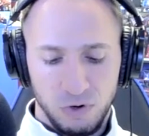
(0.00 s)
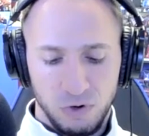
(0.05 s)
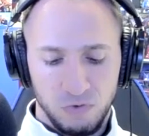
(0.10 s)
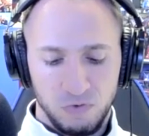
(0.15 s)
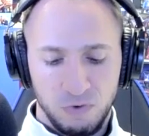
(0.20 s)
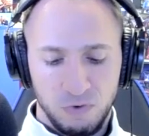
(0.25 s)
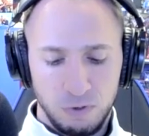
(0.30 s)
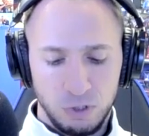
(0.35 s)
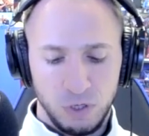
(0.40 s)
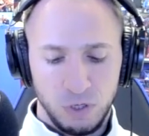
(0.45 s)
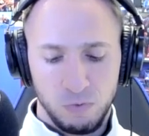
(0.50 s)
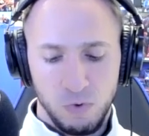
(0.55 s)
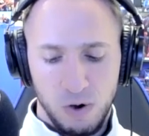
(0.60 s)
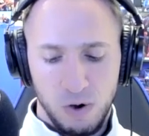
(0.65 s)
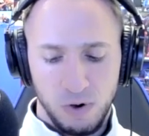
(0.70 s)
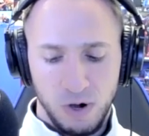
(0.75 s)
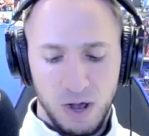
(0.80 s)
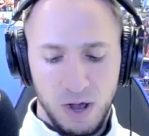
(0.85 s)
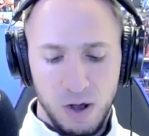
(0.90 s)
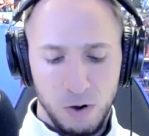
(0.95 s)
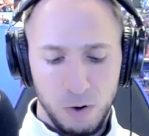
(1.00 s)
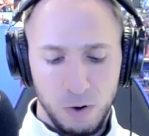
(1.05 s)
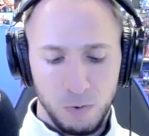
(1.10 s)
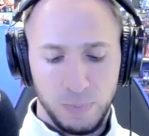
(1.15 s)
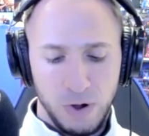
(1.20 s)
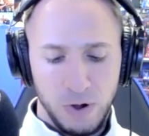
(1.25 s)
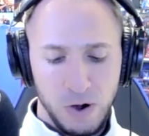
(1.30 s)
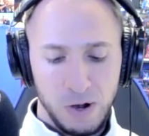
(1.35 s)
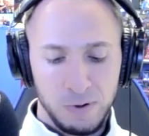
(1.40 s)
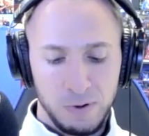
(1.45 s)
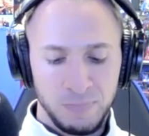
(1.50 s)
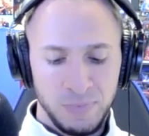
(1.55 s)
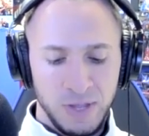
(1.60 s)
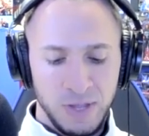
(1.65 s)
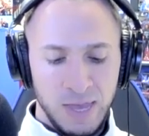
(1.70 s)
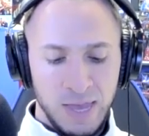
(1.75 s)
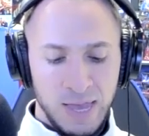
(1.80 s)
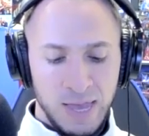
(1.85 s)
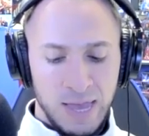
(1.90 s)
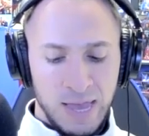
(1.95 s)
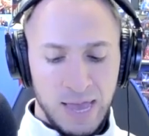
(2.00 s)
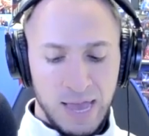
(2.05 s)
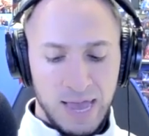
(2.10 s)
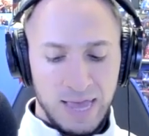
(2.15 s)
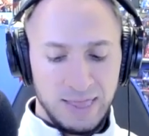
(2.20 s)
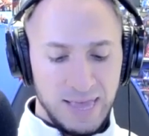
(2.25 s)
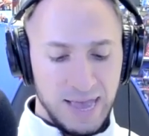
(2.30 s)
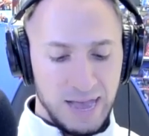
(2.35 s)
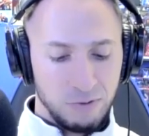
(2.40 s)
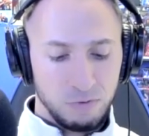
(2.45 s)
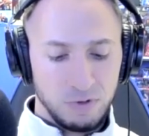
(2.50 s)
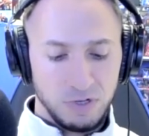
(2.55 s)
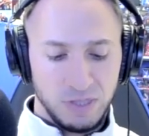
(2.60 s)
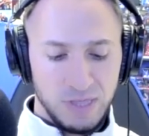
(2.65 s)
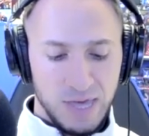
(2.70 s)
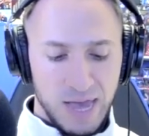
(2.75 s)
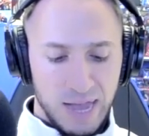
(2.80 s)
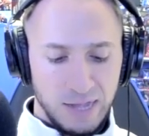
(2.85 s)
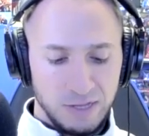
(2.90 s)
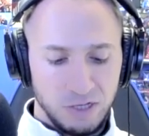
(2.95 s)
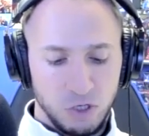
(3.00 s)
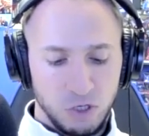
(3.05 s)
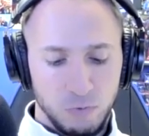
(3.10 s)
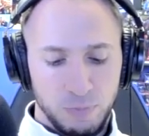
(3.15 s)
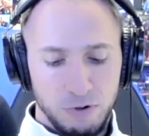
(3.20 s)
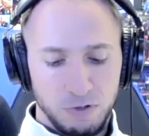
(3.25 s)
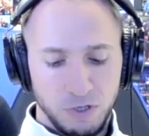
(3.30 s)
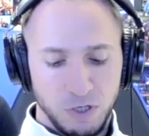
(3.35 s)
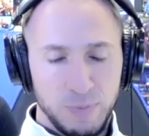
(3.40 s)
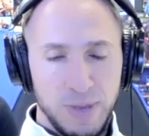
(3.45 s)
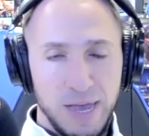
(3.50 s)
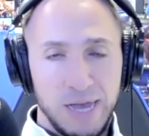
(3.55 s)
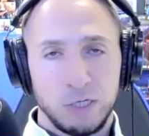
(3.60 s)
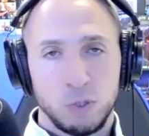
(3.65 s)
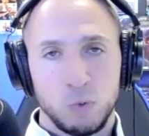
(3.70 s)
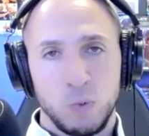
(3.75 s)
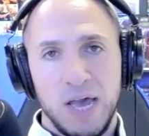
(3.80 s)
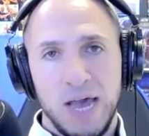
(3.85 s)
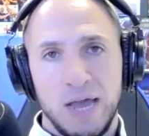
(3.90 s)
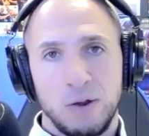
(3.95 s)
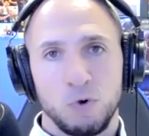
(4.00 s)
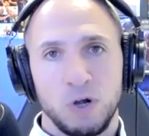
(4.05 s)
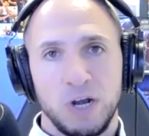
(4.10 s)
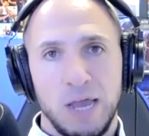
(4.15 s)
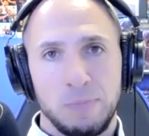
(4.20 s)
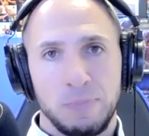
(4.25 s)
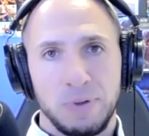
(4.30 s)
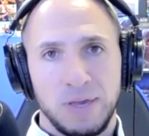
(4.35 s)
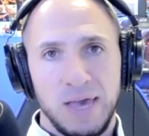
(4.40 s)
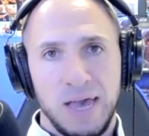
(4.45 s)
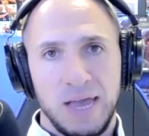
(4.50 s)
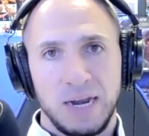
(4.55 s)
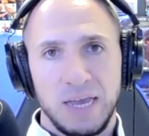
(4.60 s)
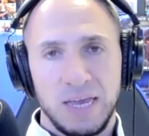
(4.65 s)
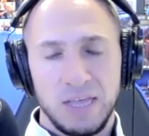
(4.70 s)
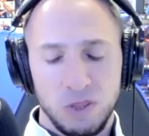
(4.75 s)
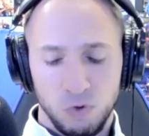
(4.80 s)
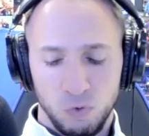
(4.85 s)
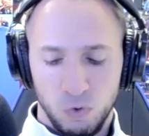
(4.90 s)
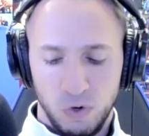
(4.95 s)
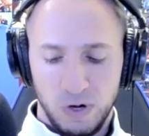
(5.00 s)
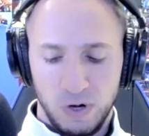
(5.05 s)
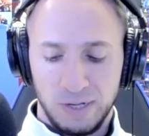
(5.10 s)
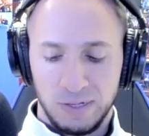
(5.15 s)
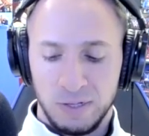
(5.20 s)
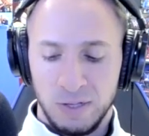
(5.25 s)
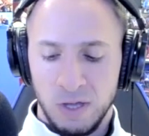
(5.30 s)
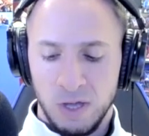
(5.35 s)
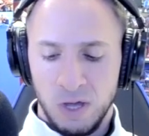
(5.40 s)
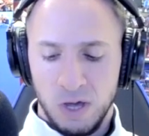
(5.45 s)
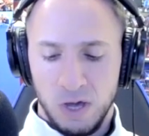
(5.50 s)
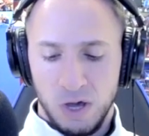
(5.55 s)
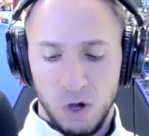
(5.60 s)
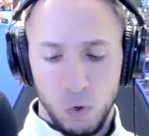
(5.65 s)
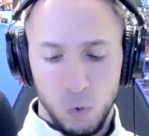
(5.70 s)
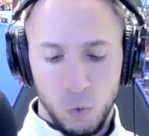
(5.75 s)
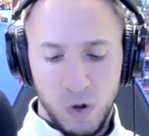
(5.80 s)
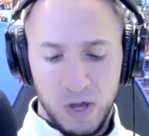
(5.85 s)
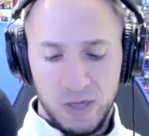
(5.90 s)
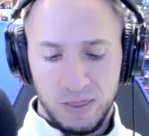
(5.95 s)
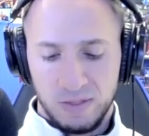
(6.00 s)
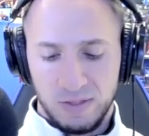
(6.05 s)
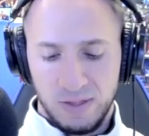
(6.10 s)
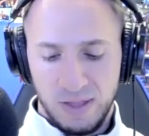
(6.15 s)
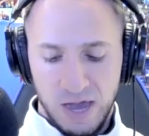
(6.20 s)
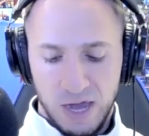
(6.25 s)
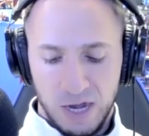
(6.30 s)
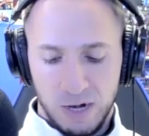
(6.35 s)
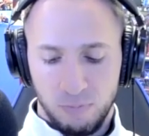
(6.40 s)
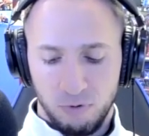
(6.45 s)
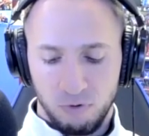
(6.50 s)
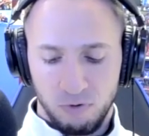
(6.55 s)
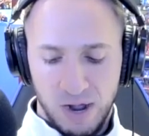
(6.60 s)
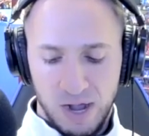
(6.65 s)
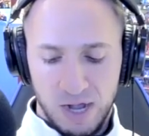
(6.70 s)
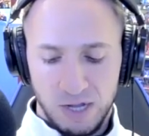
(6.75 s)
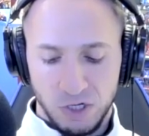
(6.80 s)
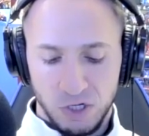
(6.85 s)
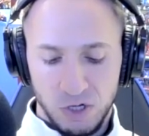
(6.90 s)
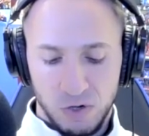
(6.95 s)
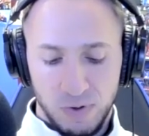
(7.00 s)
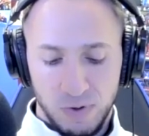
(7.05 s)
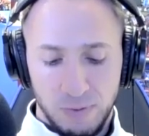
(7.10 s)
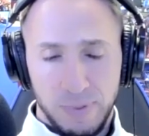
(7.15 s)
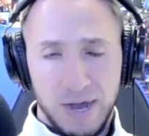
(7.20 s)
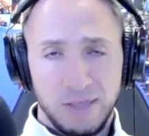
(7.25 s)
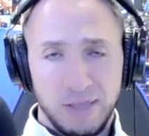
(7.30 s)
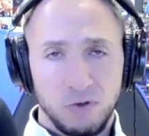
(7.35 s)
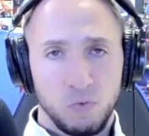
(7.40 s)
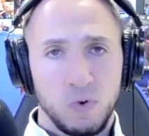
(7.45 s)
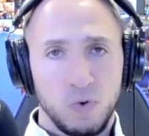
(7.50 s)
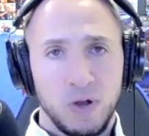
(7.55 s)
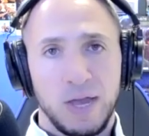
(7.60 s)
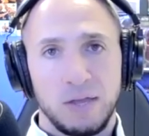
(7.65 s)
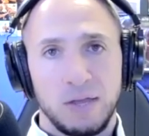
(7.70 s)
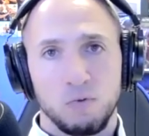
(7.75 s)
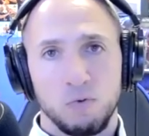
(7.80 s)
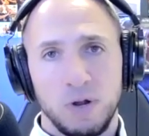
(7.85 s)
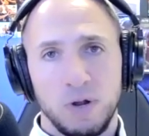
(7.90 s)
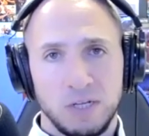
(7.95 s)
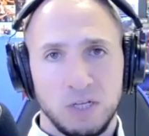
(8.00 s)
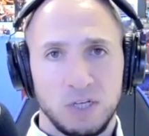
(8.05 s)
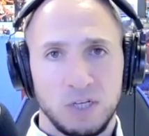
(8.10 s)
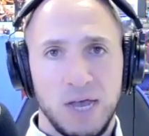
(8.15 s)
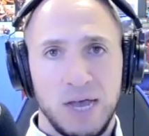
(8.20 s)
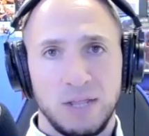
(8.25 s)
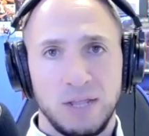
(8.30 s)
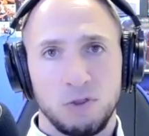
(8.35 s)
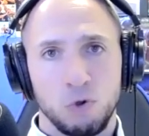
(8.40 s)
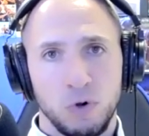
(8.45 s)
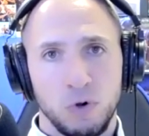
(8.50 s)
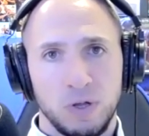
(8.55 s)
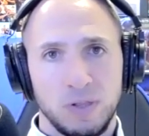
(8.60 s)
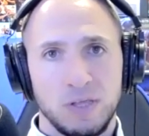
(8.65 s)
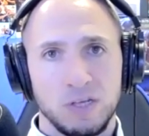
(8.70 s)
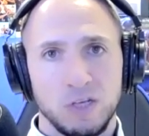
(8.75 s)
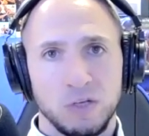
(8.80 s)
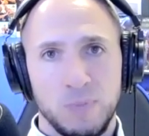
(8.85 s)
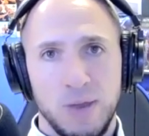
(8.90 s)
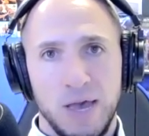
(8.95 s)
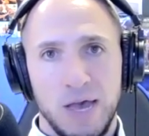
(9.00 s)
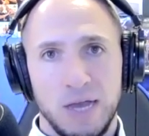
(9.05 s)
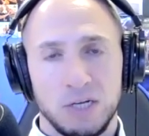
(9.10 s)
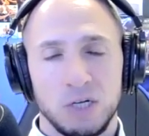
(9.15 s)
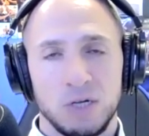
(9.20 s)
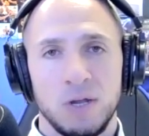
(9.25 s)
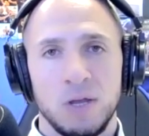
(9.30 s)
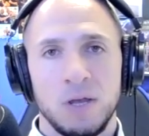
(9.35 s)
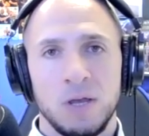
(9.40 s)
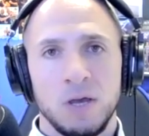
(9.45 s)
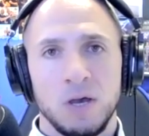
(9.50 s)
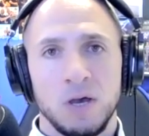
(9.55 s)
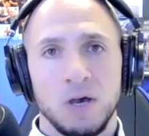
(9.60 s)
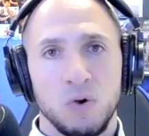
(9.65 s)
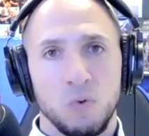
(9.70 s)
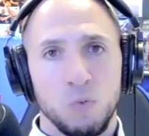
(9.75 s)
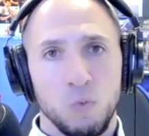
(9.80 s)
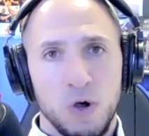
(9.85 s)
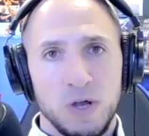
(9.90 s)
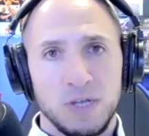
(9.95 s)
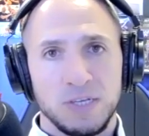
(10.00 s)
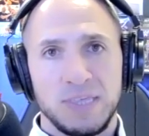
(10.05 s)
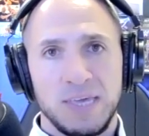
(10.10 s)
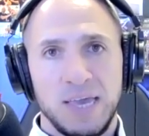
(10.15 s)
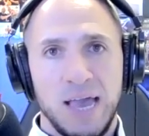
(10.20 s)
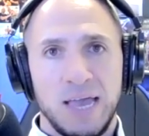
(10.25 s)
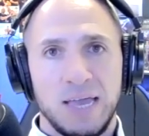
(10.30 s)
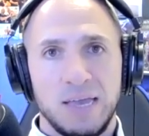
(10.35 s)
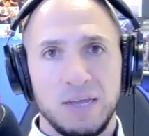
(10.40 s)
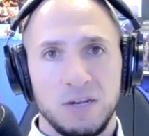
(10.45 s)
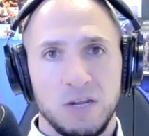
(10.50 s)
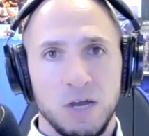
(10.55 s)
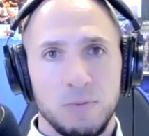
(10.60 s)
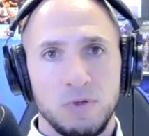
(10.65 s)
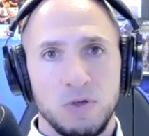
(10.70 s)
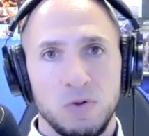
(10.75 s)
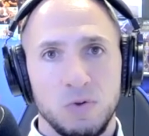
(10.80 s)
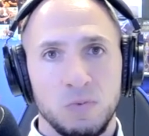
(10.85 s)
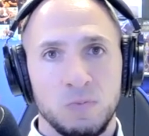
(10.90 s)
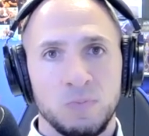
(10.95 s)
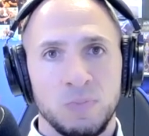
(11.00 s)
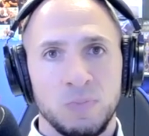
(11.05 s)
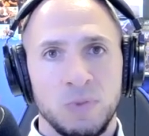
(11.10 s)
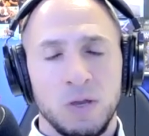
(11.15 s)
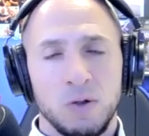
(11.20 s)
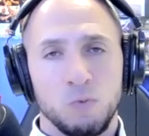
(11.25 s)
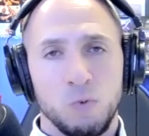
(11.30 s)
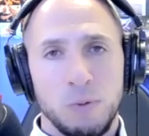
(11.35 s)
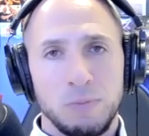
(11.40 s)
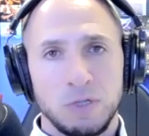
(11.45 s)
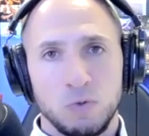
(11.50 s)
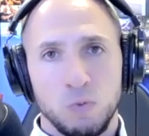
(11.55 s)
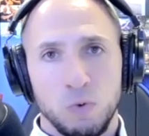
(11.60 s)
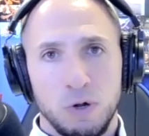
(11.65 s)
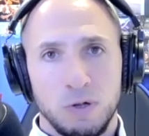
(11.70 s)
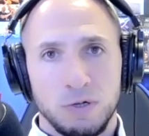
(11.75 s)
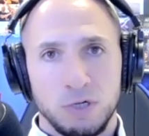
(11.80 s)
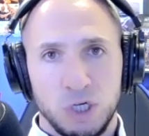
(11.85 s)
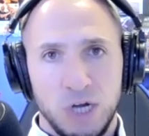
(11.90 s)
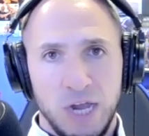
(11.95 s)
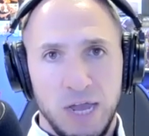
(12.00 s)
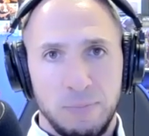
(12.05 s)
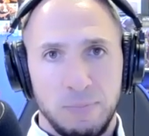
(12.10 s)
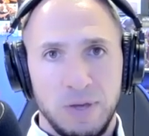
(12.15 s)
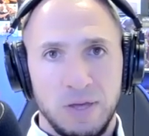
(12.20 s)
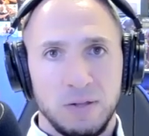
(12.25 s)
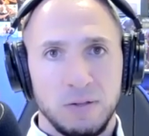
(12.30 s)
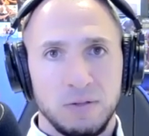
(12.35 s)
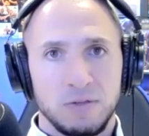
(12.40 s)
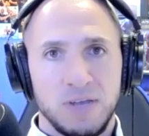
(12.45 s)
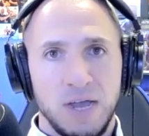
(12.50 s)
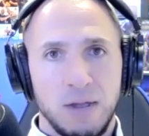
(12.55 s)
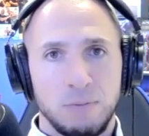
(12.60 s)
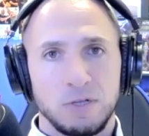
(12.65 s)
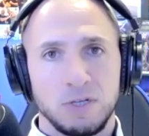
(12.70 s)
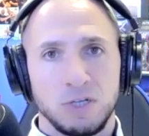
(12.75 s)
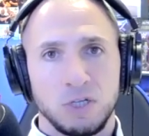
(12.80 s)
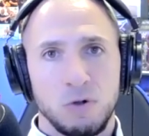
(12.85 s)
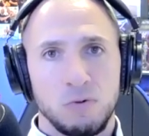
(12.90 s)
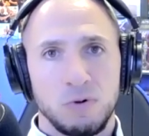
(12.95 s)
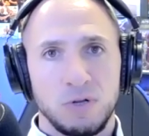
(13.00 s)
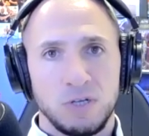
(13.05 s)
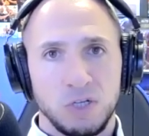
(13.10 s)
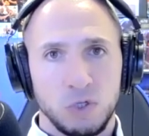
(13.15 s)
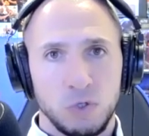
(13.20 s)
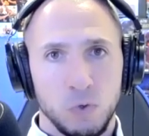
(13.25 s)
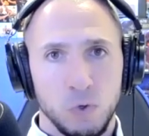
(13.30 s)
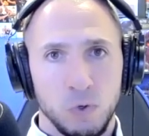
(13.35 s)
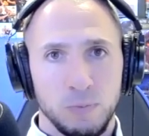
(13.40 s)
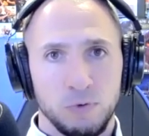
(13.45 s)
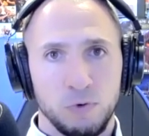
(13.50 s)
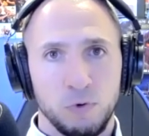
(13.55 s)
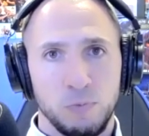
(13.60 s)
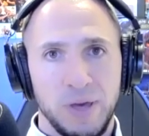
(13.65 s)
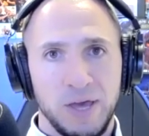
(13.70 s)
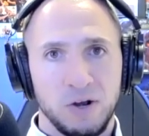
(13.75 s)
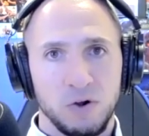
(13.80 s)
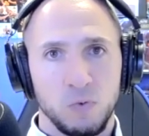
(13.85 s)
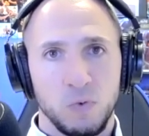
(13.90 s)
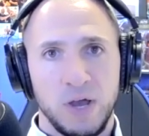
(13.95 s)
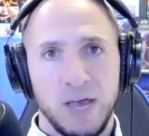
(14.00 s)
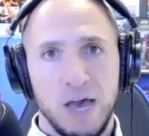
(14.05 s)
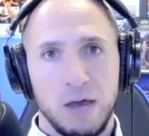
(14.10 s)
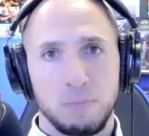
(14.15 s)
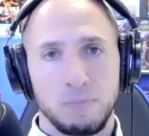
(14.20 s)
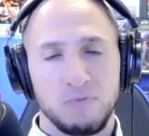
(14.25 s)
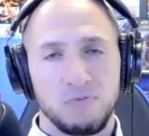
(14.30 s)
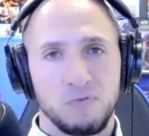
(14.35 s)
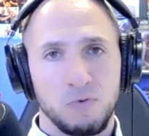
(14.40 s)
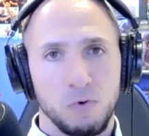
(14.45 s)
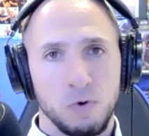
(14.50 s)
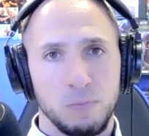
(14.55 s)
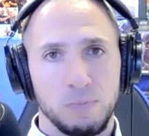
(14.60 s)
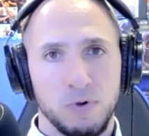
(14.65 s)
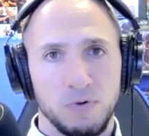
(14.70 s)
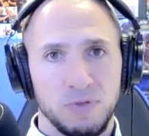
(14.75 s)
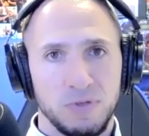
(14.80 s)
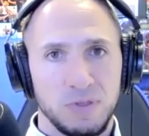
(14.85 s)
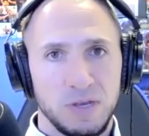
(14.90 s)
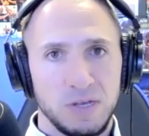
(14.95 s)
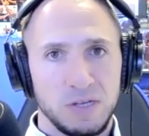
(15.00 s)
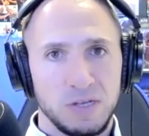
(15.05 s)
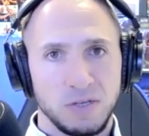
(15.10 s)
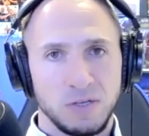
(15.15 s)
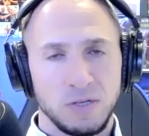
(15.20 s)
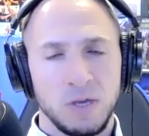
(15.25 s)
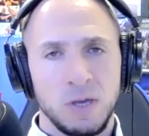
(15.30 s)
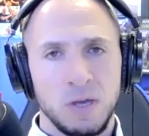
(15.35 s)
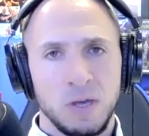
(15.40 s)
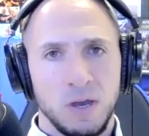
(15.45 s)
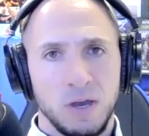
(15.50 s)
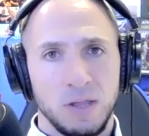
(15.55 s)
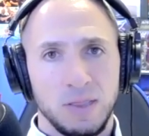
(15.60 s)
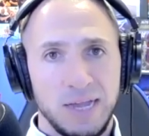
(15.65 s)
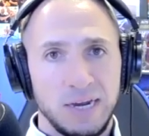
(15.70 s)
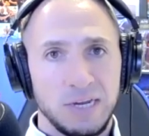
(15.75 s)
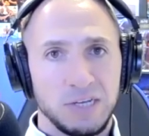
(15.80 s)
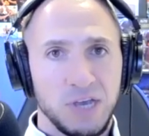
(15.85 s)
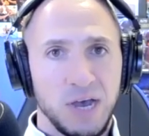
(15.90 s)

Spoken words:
Fujiwara armbar, and that was that. So post-match, we had Renee Paquette in the ring with Deonna Purrazzo. And by the way, ringside during this match was the AEW Women's World Champion, Timeless Toni Storm, who made her way out before both of these ladies got